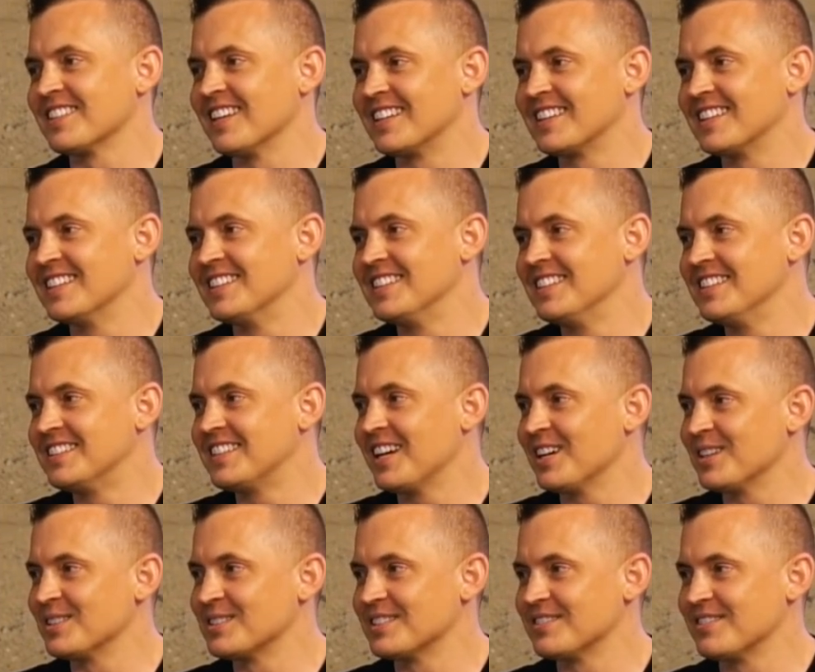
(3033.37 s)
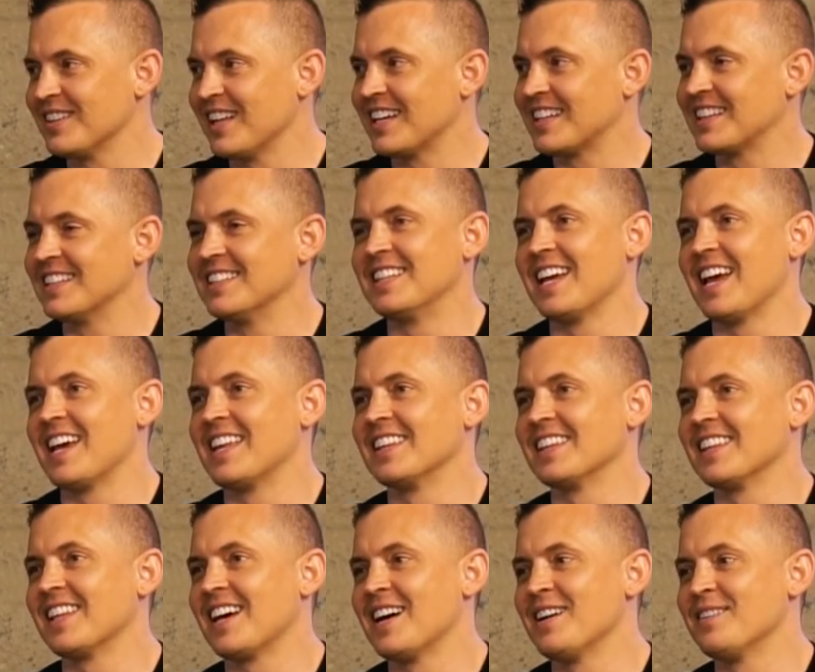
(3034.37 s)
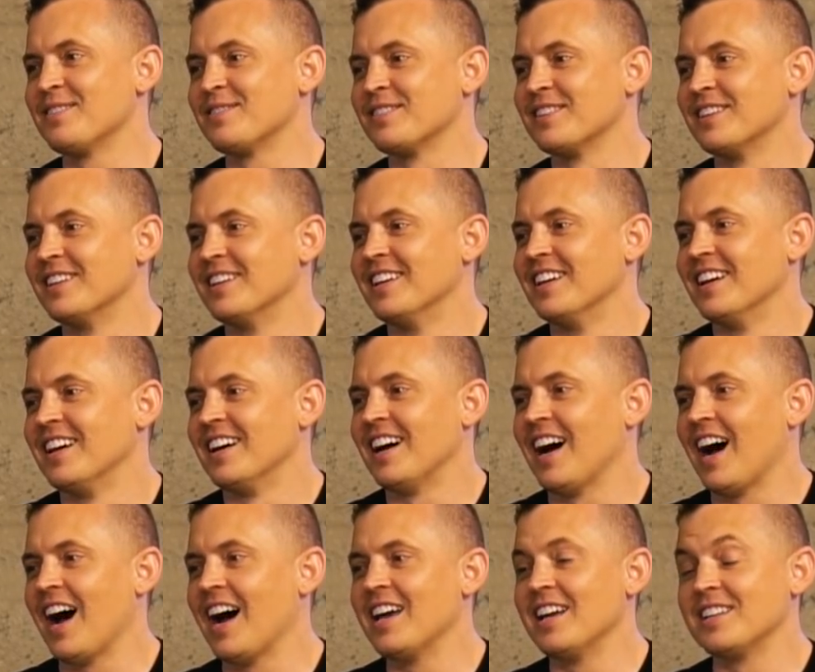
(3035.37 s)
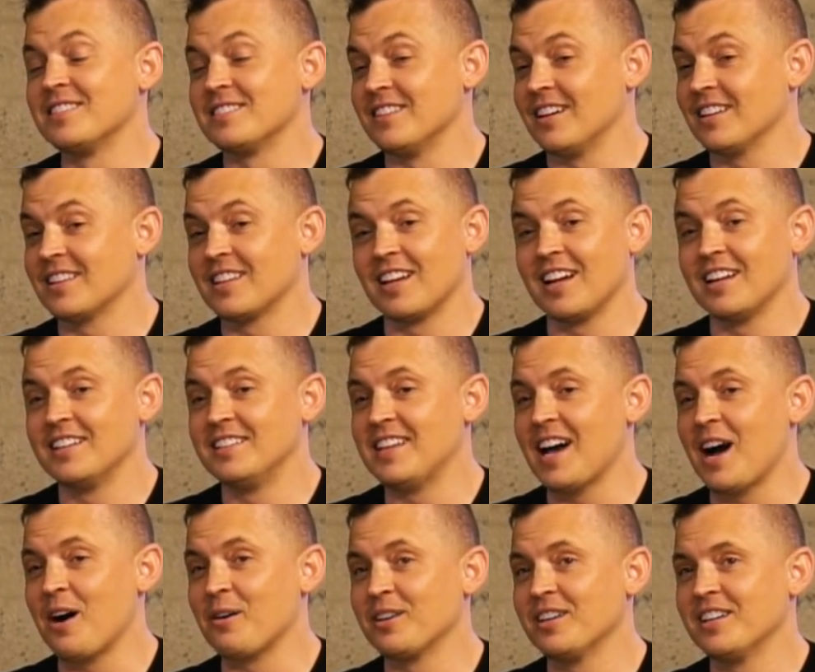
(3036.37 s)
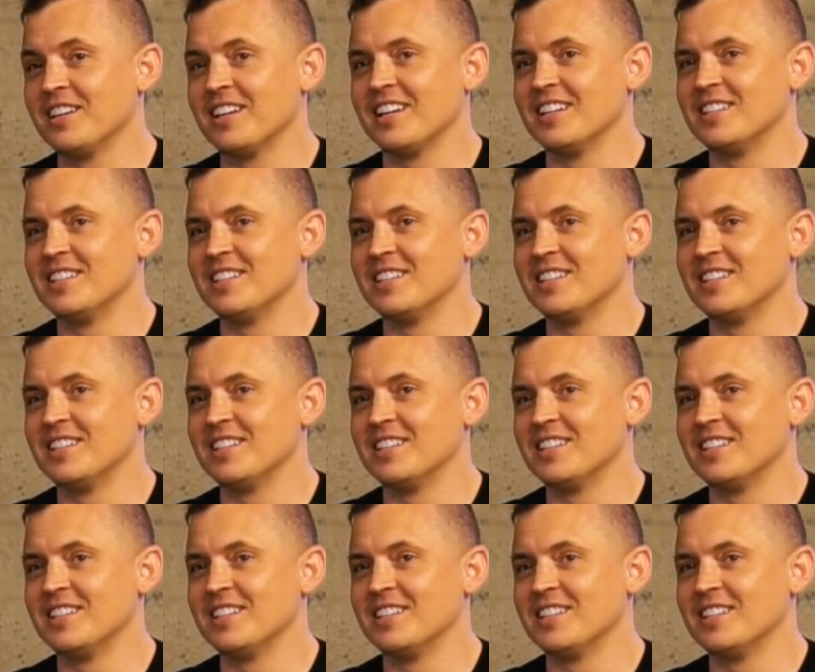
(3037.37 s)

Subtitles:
like the details of like the day in the life. It's not that I doubt it.